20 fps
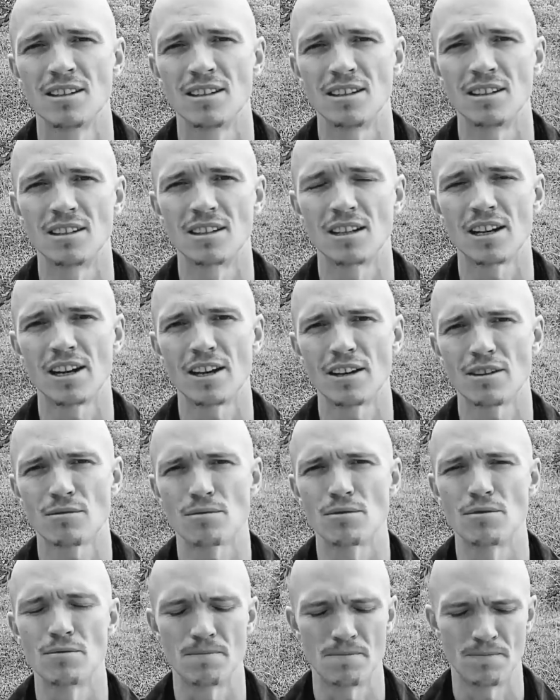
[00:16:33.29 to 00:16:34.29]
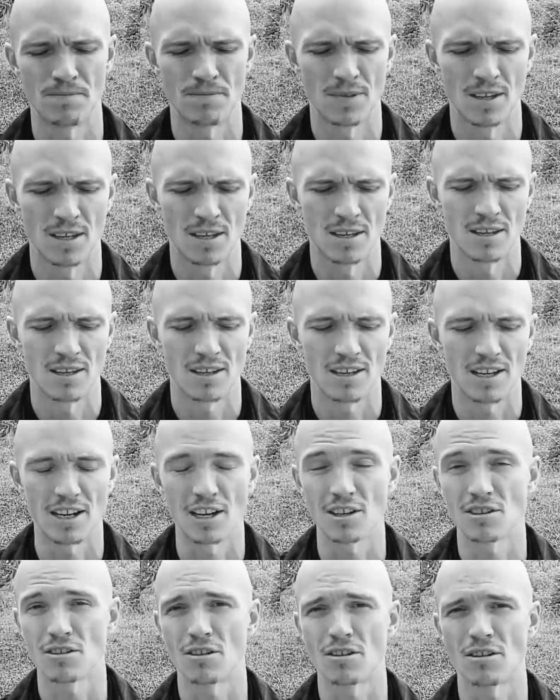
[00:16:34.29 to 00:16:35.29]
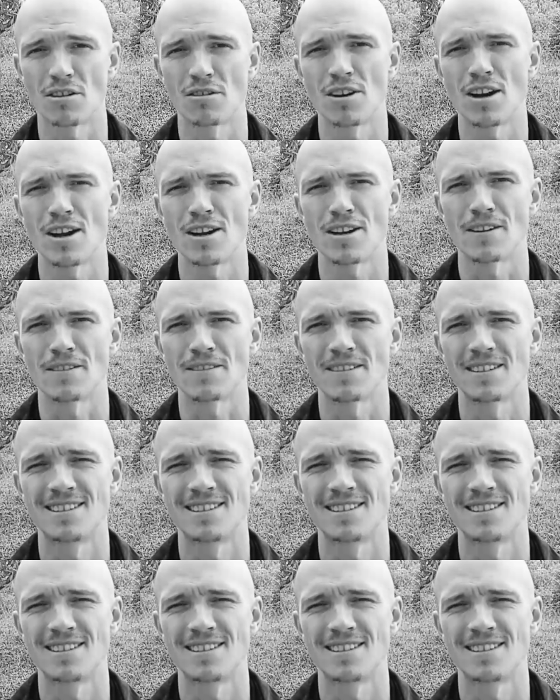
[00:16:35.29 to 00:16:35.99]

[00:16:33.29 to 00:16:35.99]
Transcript: in the classroom and I started crying.